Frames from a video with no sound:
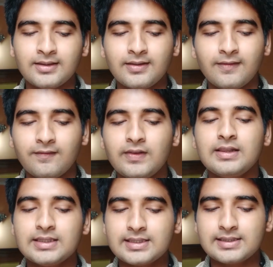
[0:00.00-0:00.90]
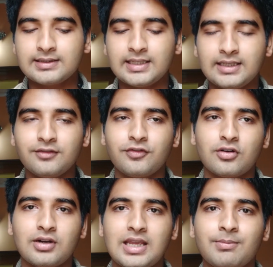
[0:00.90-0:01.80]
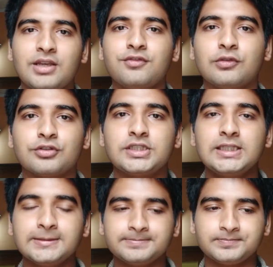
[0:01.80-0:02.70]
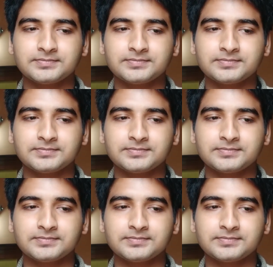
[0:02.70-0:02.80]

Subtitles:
Well, this is a thing for MI4C.